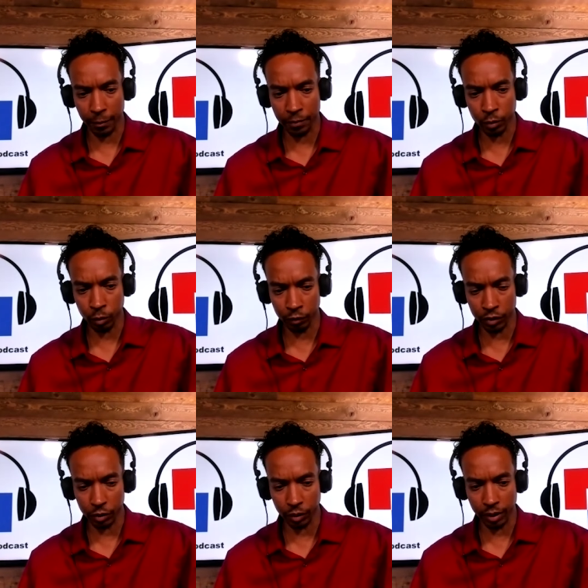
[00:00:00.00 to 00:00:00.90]

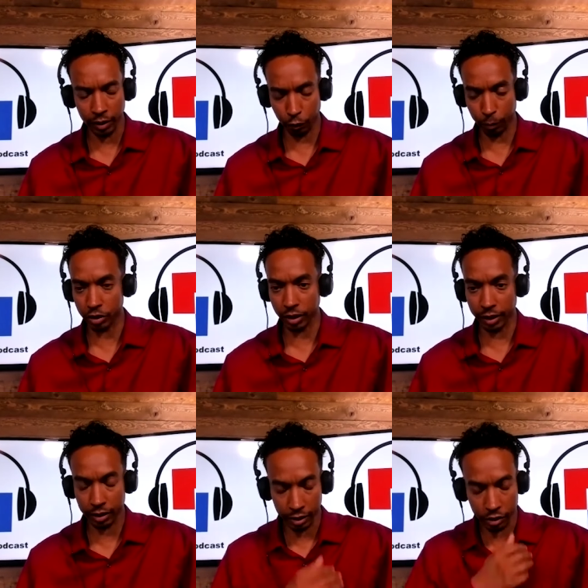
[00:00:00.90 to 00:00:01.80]
review, information I
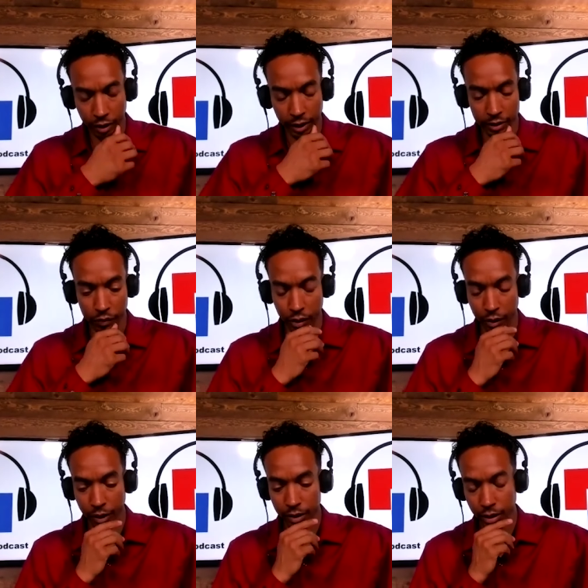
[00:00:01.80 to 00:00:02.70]
can get you guys if you're
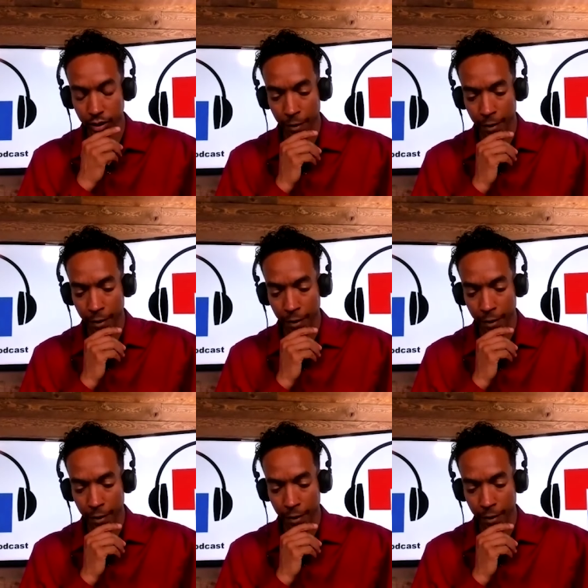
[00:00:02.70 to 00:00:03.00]
interested.